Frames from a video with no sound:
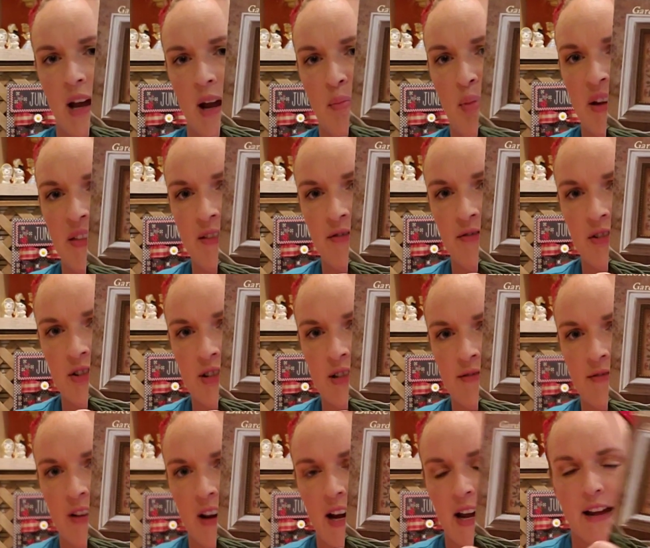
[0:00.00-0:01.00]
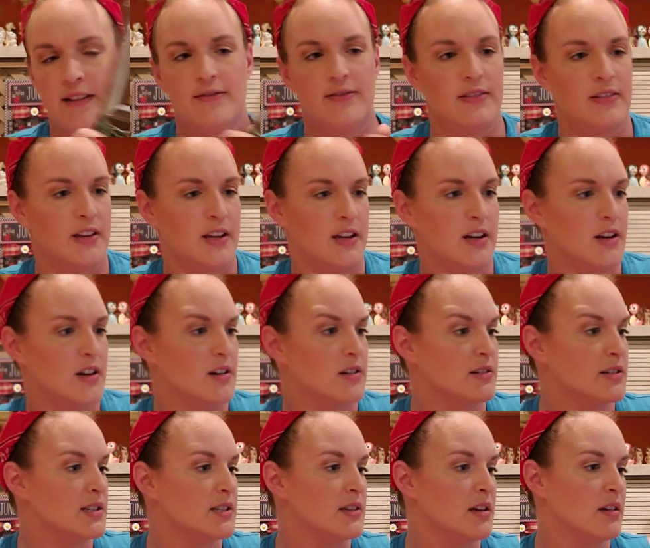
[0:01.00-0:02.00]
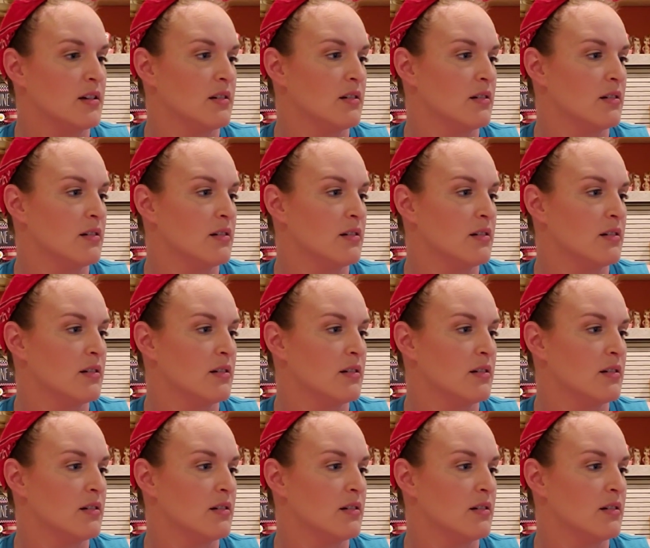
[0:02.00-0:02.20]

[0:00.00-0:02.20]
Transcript: I bought the first 5. There's